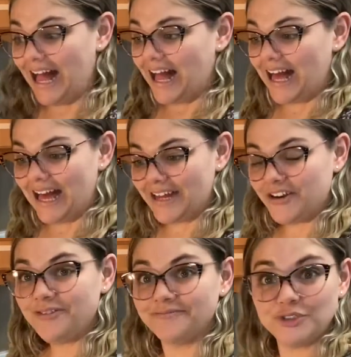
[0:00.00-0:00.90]
I don't
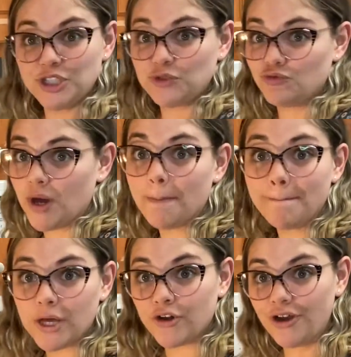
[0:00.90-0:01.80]
know, just rub
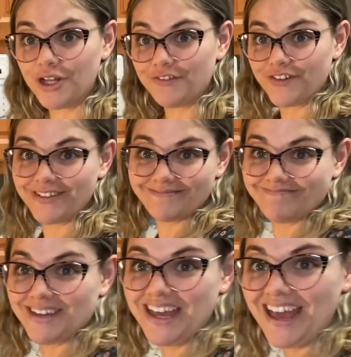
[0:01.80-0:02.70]
butter all over it,
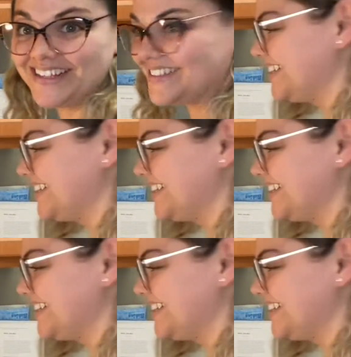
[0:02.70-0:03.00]
I guess.